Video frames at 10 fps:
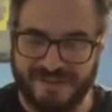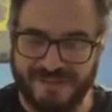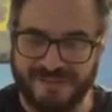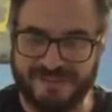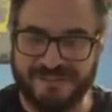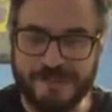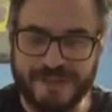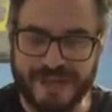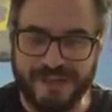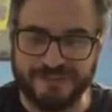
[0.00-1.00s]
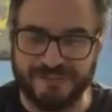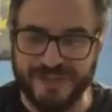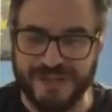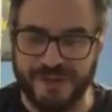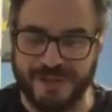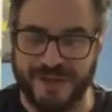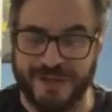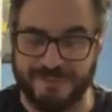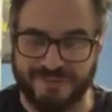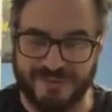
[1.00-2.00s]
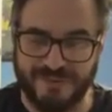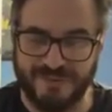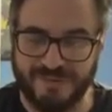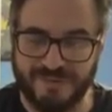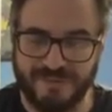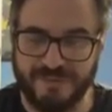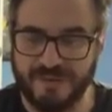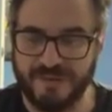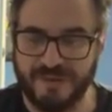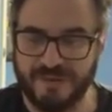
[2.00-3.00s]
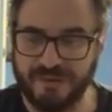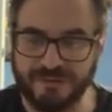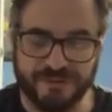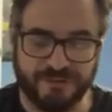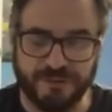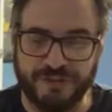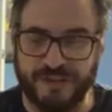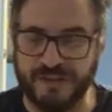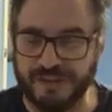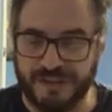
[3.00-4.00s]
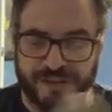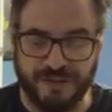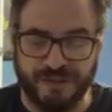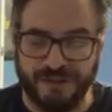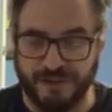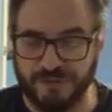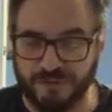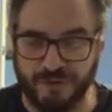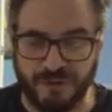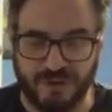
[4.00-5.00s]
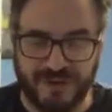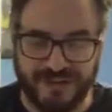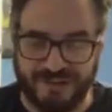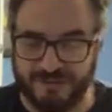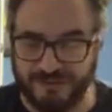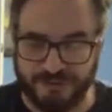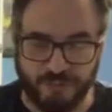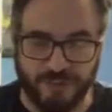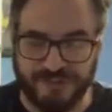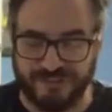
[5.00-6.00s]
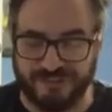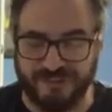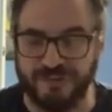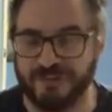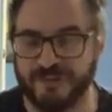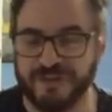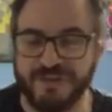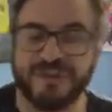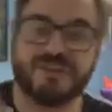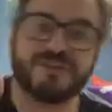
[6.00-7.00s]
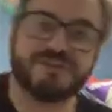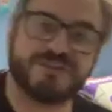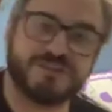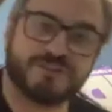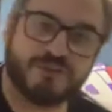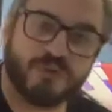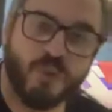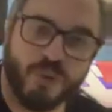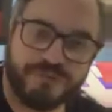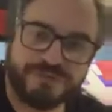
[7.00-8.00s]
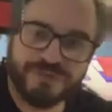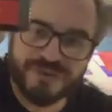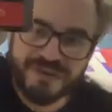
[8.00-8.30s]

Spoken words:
CBS video games. It looks like it's for the controller on it is for the 2600. So there's Gorf.